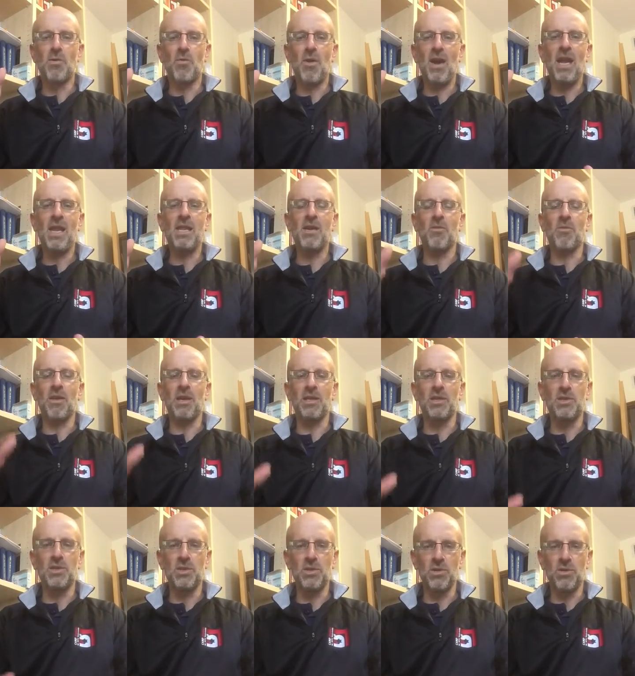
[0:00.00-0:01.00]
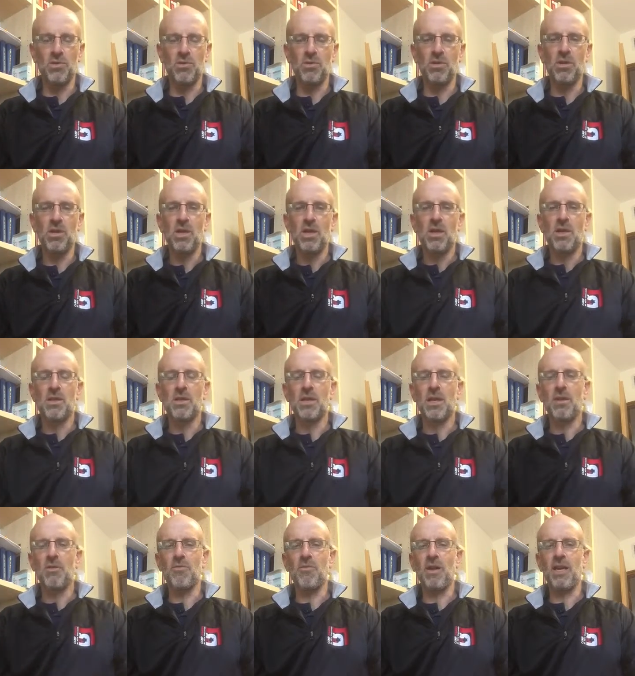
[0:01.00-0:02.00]
the way that we do
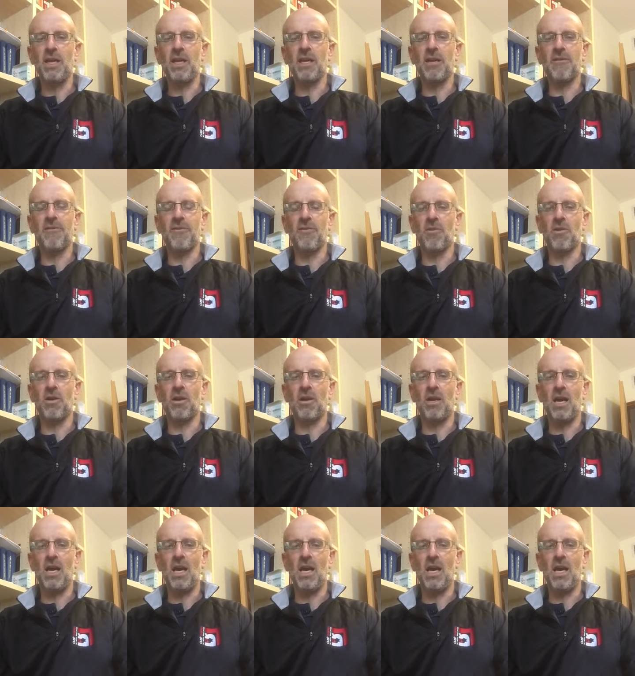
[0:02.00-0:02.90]
the reading for